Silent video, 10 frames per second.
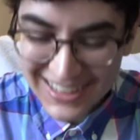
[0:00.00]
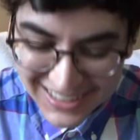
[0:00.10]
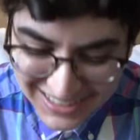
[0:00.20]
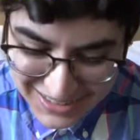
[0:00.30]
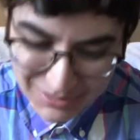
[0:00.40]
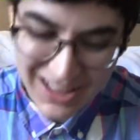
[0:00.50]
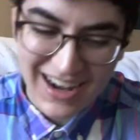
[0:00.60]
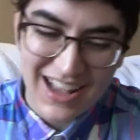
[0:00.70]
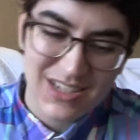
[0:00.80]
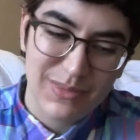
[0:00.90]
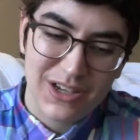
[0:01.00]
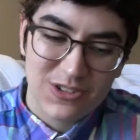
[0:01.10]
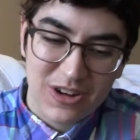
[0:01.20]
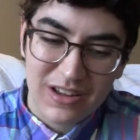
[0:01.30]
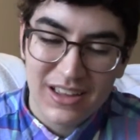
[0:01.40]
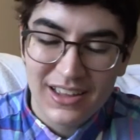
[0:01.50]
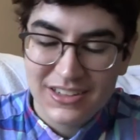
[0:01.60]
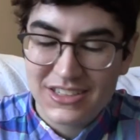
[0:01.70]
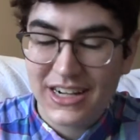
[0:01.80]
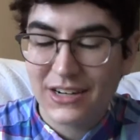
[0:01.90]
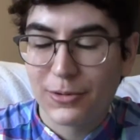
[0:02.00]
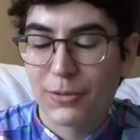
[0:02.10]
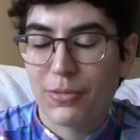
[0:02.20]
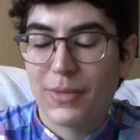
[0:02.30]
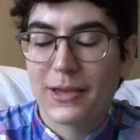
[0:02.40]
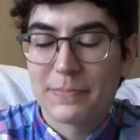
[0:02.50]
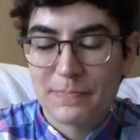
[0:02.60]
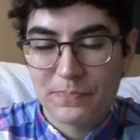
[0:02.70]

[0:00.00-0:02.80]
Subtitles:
I'm glad I had some extra to take to work with me.